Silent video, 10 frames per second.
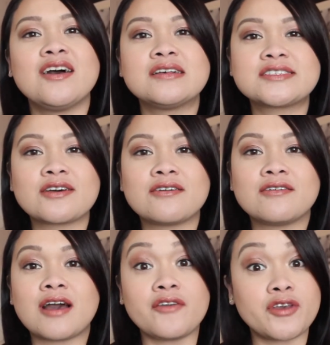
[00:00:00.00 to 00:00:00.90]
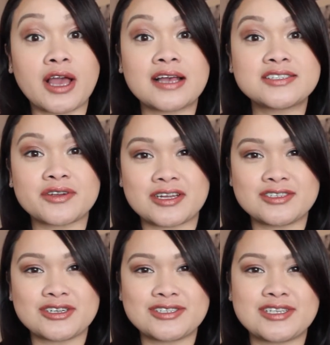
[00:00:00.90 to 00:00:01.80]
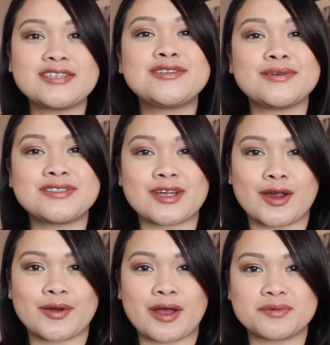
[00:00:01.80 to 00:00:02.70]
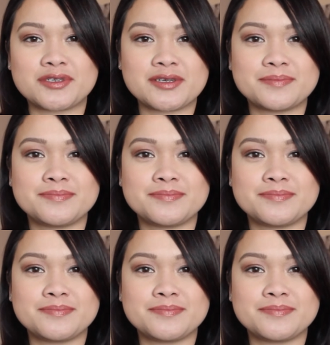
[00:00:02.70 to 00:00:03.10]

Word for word: So if you guys are interested, do stick around.